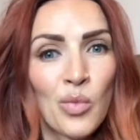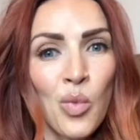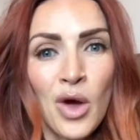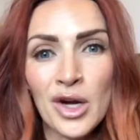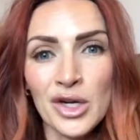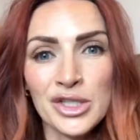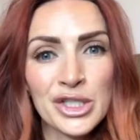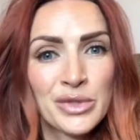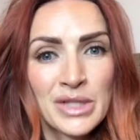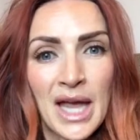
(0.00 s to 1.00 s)
1 or
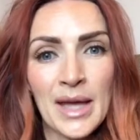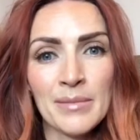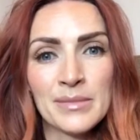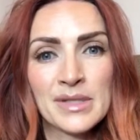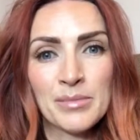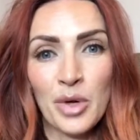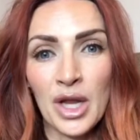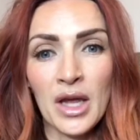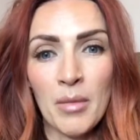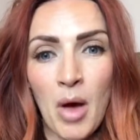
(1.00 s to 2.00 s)
2 times
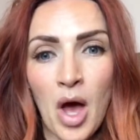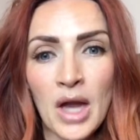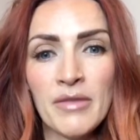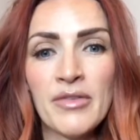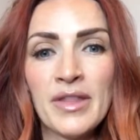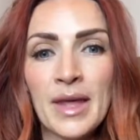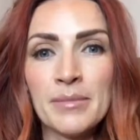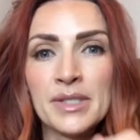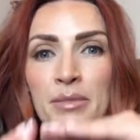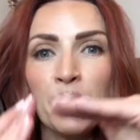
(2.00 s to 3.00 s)
putting them on for
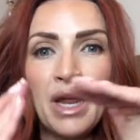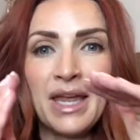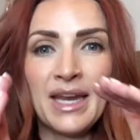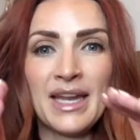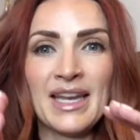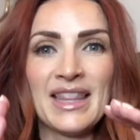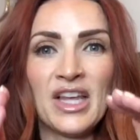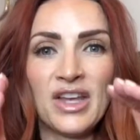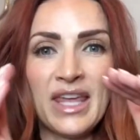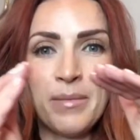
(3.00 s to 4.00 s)
them to break in, and
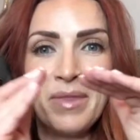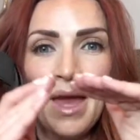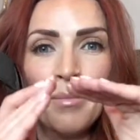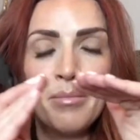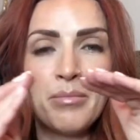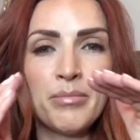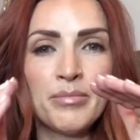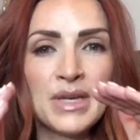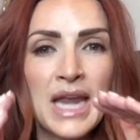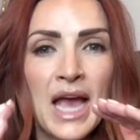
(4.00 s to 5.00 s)
they'll keep that
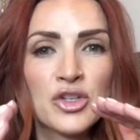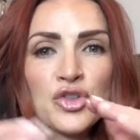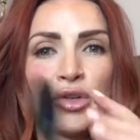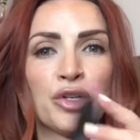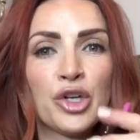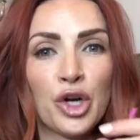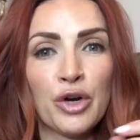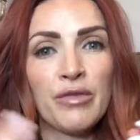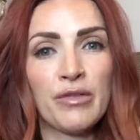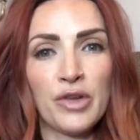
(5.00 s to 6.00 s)
natural
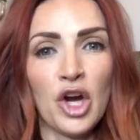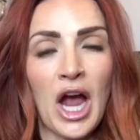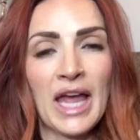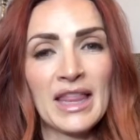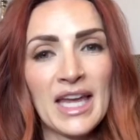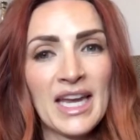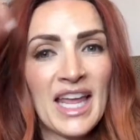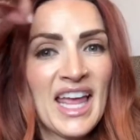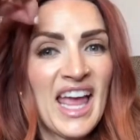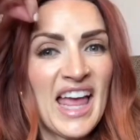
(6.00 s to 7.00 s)
curve of your eyelid
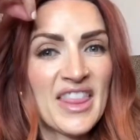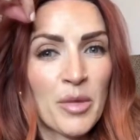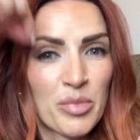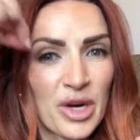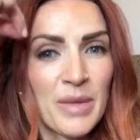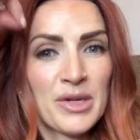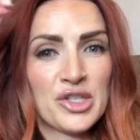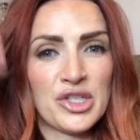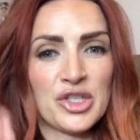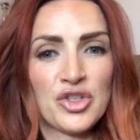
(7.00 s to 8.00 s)
and they'll pretty
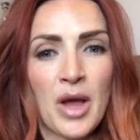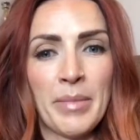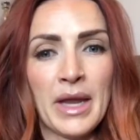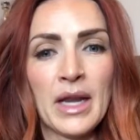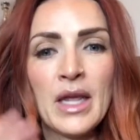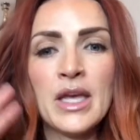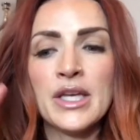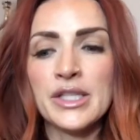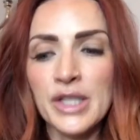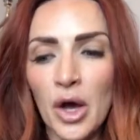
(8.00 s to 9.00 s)
much just drop in.
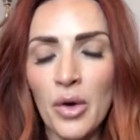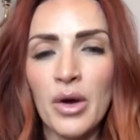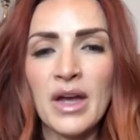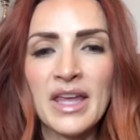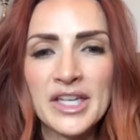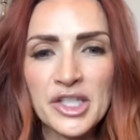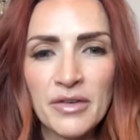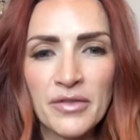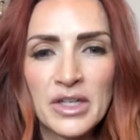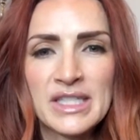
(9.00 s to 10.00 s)
So get
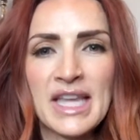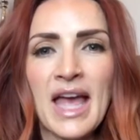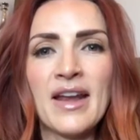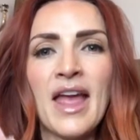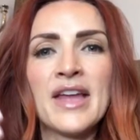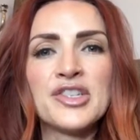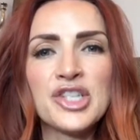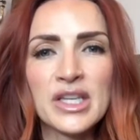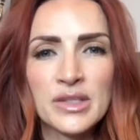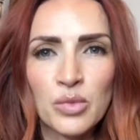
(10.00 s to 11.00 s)
your first set and
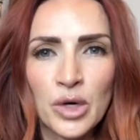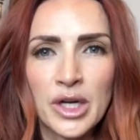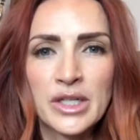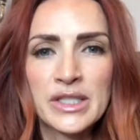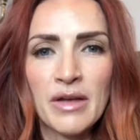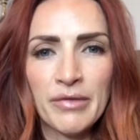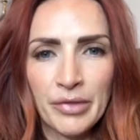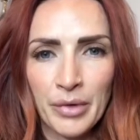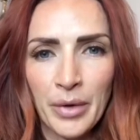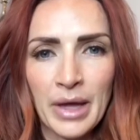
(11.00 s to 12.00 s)
just work yourself
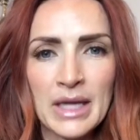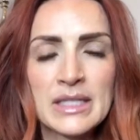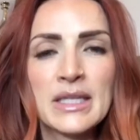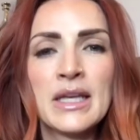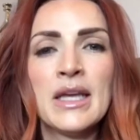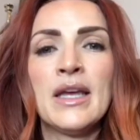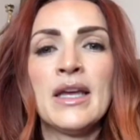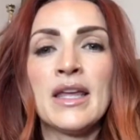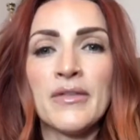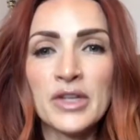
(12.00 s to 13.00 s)
through it.
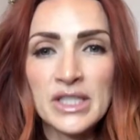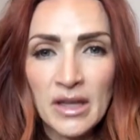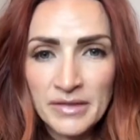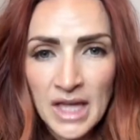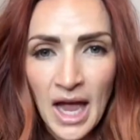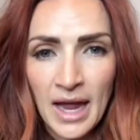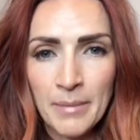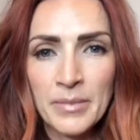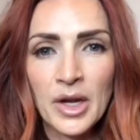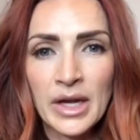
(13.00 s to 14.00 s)
give yourself
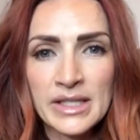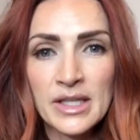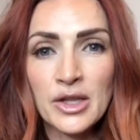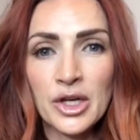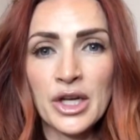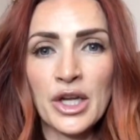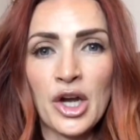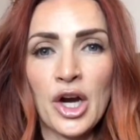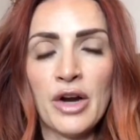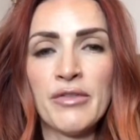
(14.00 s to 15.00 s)
time. There is a learning
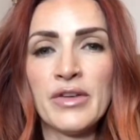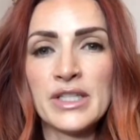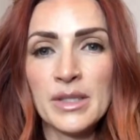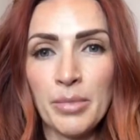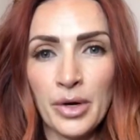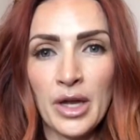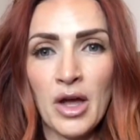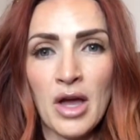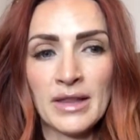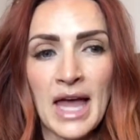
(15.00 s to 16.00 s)
curve to
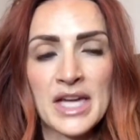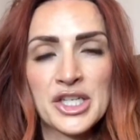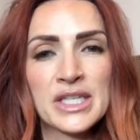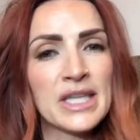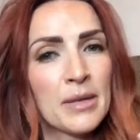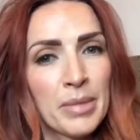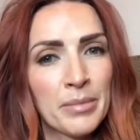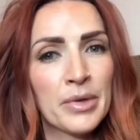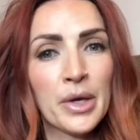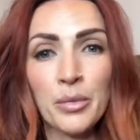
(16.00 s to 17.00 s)
putting on lashes, and
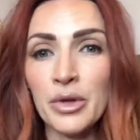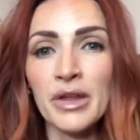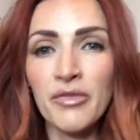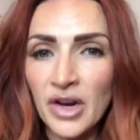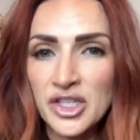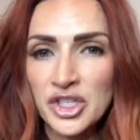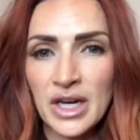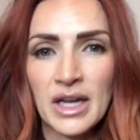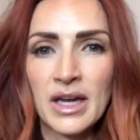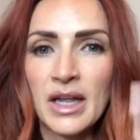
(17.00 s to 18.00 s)
people get really
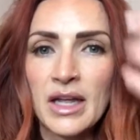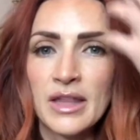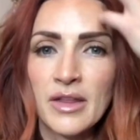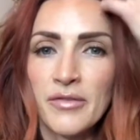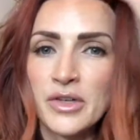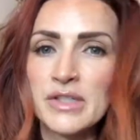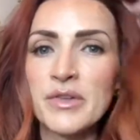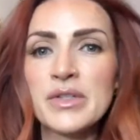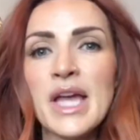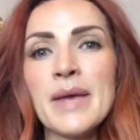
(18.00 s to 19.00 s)
frustrated the first
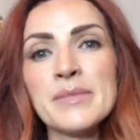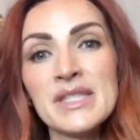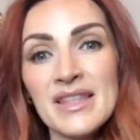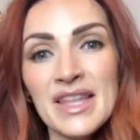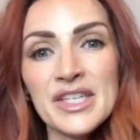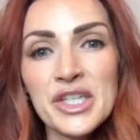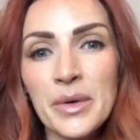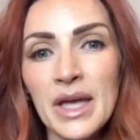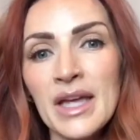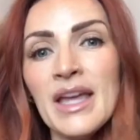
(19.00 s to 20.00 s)
few times that they
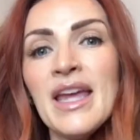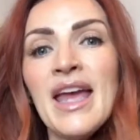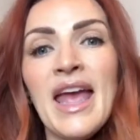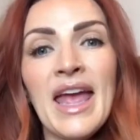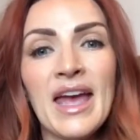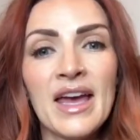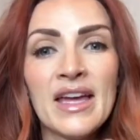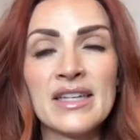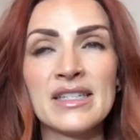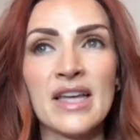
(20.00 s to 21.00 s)
do it.
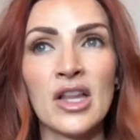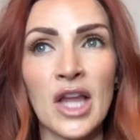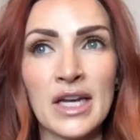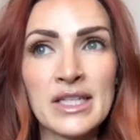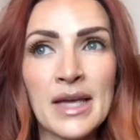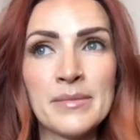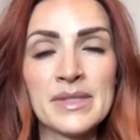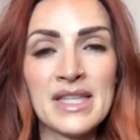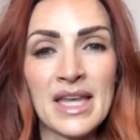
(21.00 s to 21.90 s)
And a lot of times